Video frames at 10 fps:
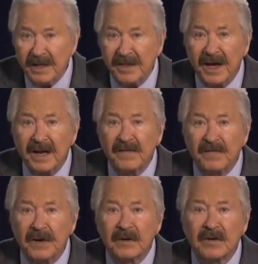that
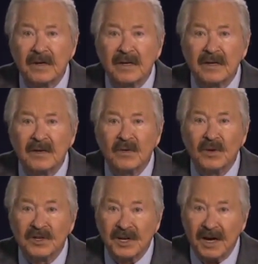victory
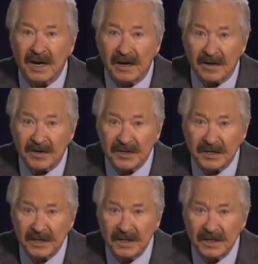was ours.